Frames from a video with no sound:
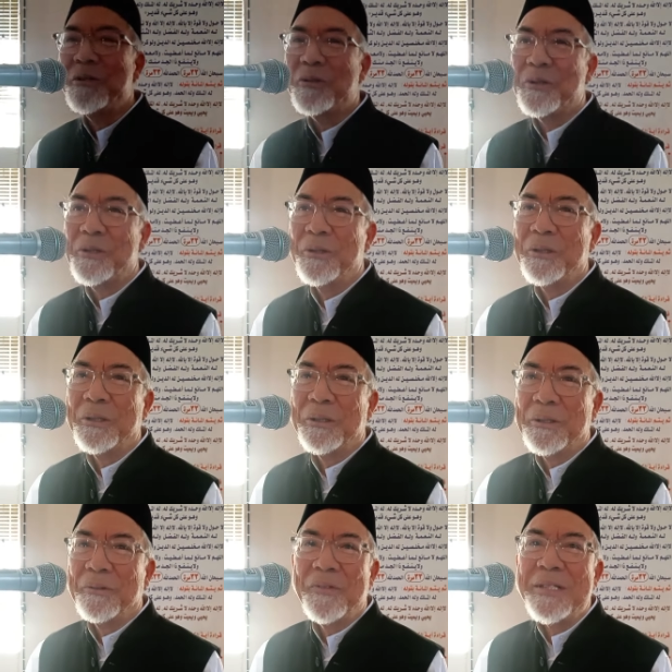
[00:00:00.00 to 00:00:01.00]
to you.
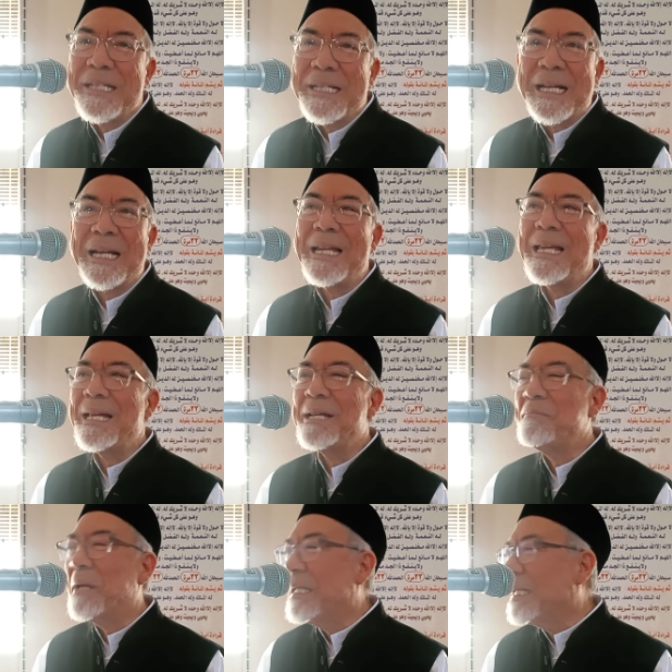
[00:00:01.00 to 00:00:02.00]

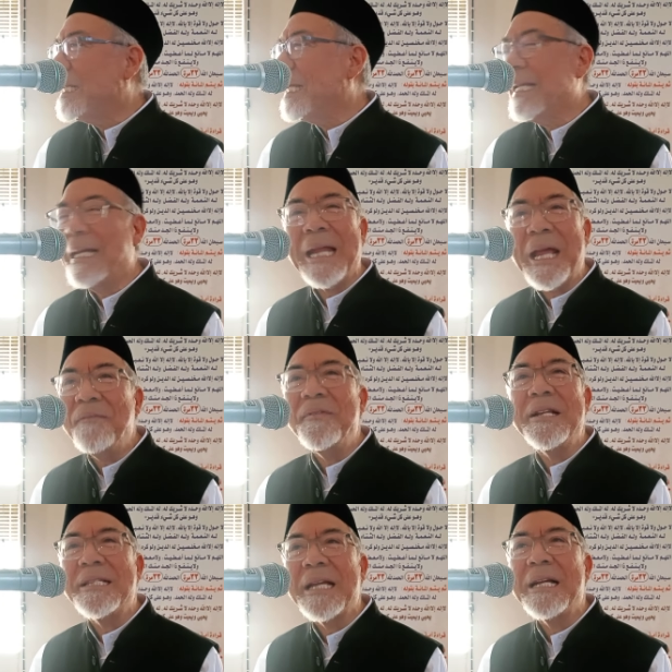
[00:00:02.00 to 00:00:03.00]
Physically, mentally, in
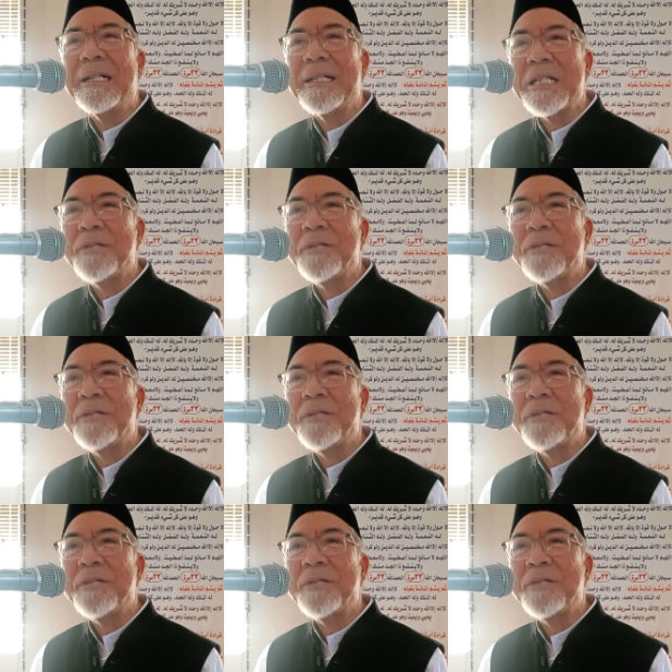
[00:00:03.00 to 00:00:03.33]
every single